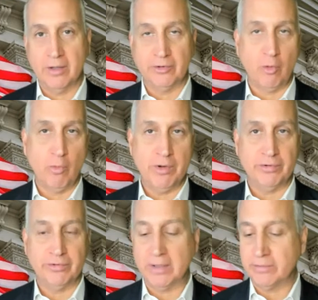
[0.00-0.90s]
our
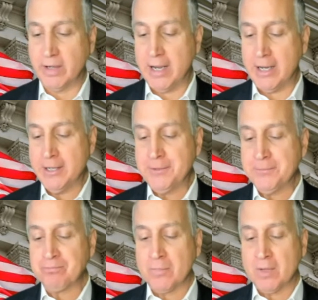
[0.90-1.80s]
witness has done today.
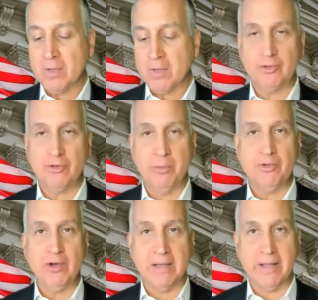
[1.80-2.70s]
Mr. Chairman,
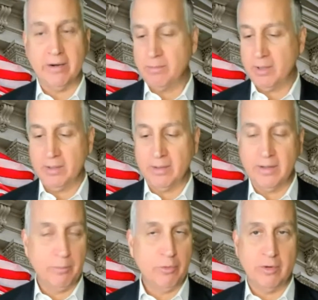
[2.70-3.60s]
she highlighted a
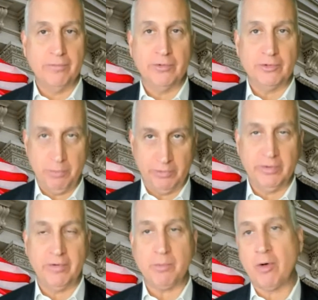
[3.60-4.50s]
number of
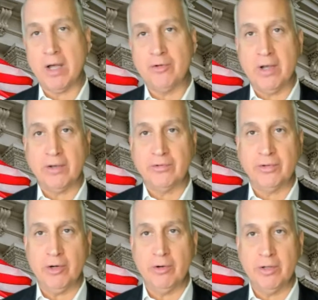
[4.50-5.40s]
specific
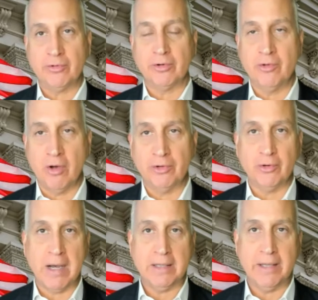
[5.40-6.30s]
projects in her district. She
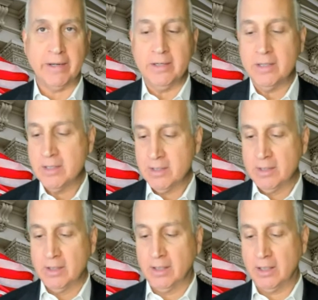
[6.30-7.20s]
also highlighted
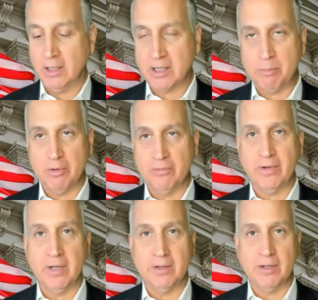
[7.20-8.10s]
a couple
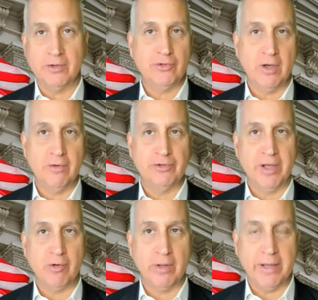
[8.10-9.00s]
of
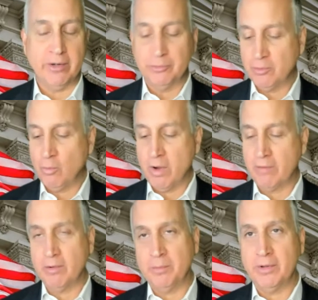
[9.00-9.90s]
general items.
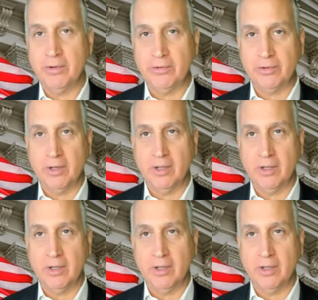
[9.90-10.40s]
One of them is